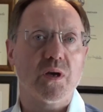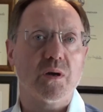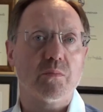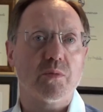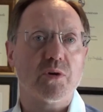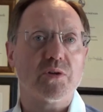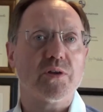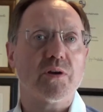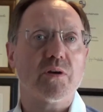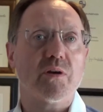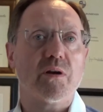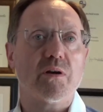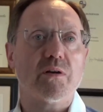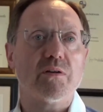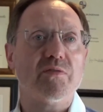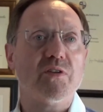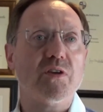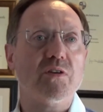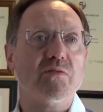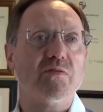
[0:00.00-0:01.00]
but there are a
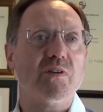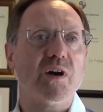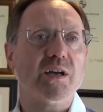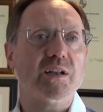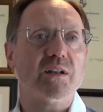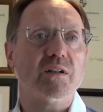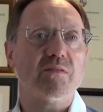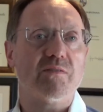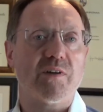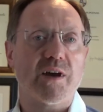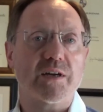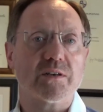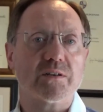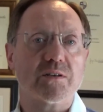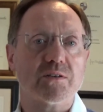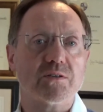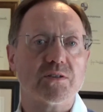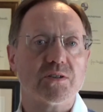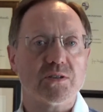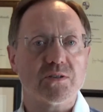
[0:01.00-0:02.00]
few vital
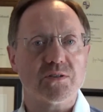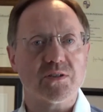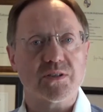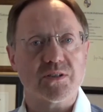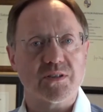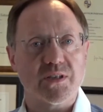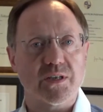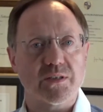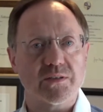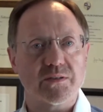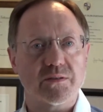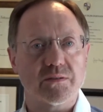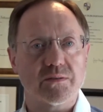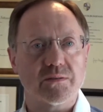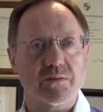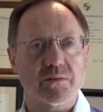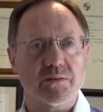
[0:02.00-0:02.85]
factors to success.